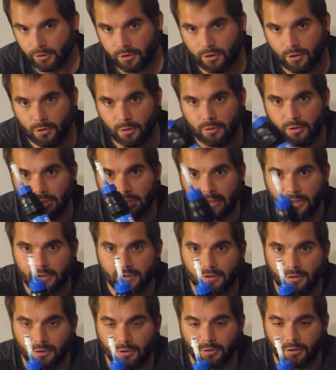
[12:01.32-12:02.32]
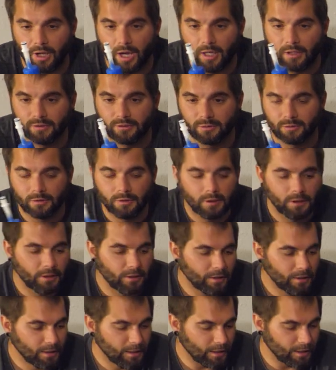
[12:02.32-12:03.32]
just using this little nozzle
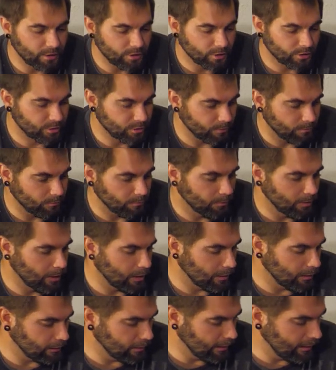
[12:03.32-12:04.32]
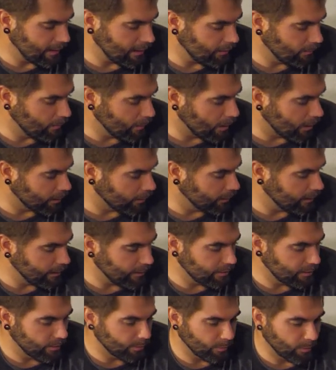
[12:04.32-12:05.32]
and just uh, leaking water
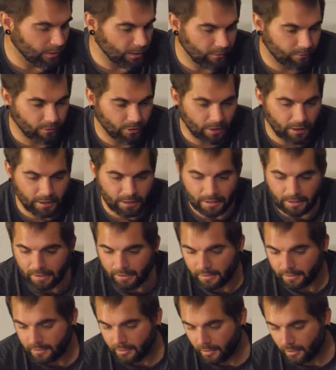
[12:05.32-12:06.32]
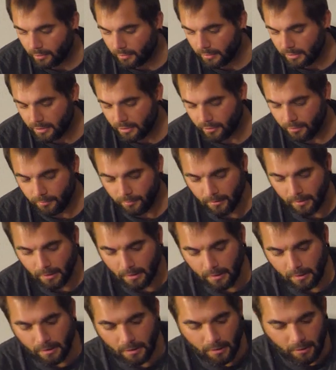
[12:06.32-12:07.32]
into whatever I needed it to go into.
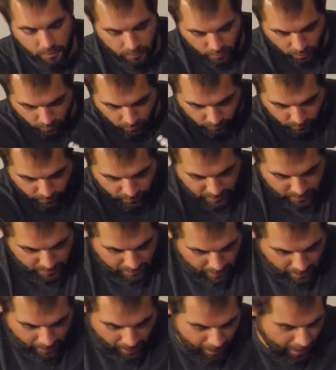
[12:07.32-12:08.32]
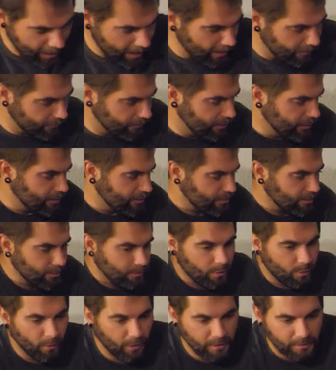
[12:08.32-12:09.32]
So the reason that I have this
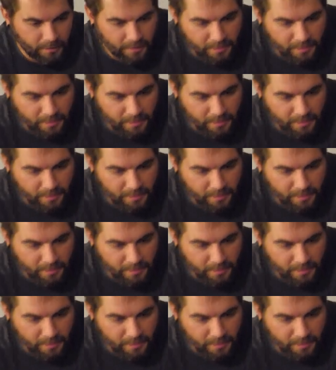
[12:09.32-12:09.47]
quick